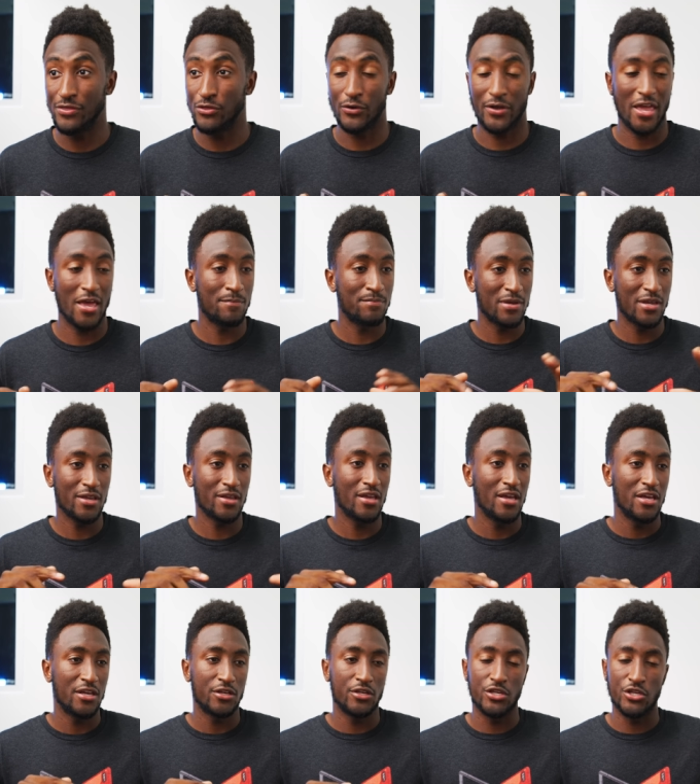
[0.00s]
There can't be
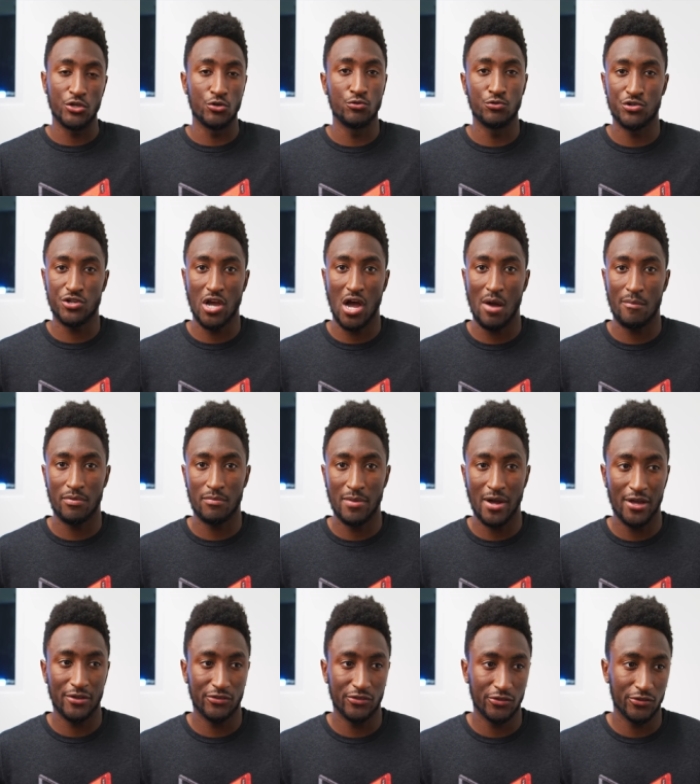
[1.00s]
huge
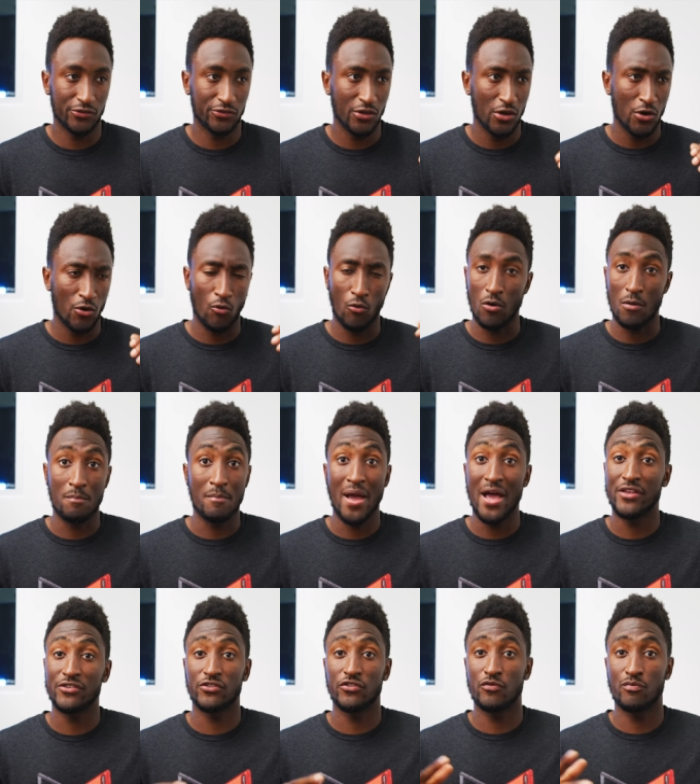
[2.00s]
compromises or
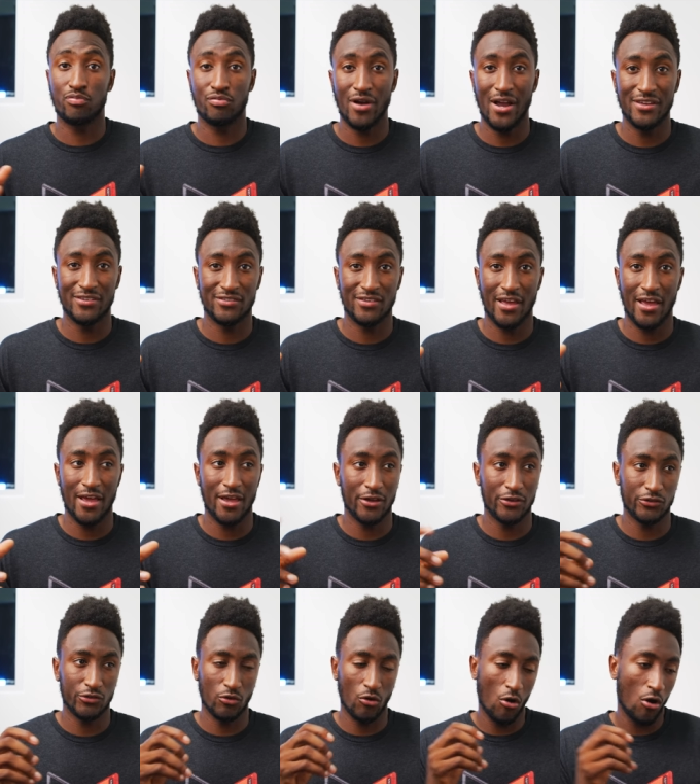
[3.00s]
massive price
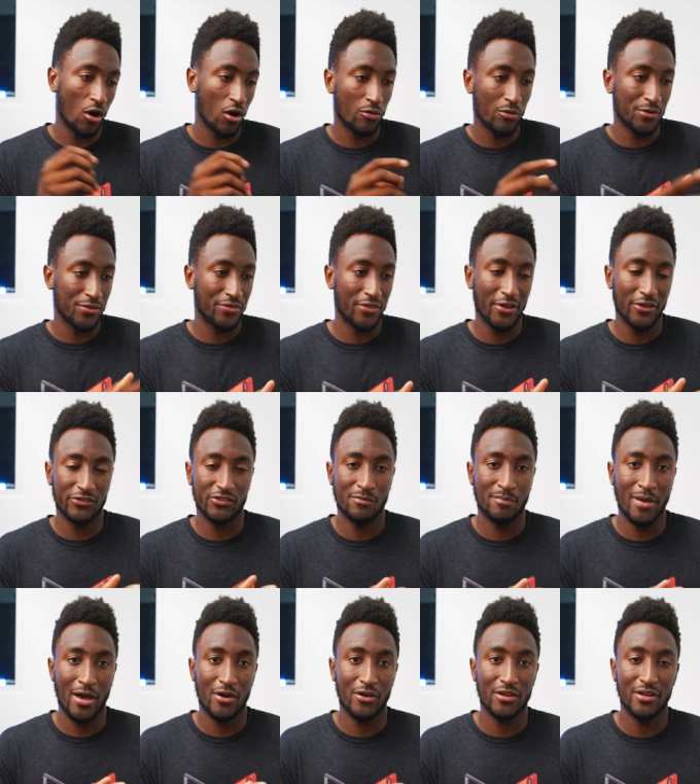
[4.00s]
tags or awkward things
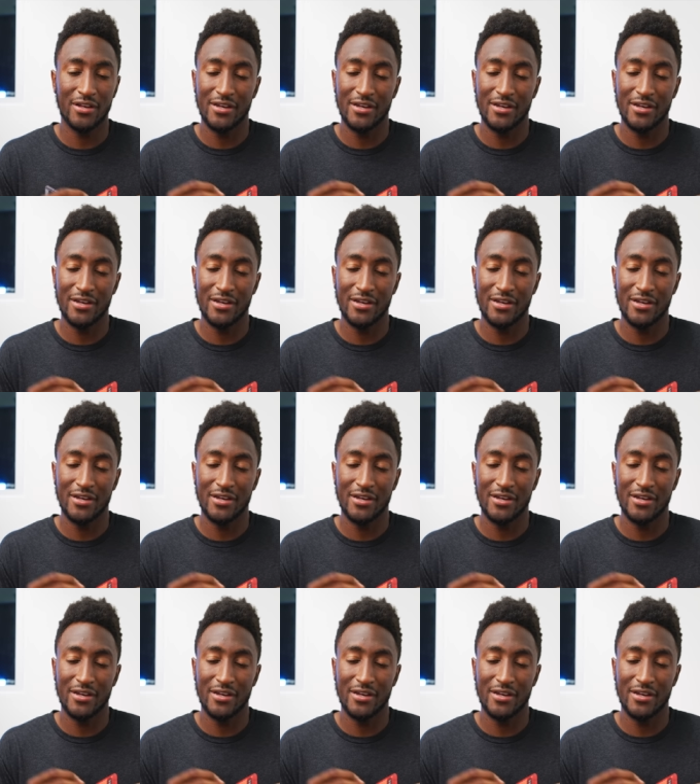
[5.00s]
about it.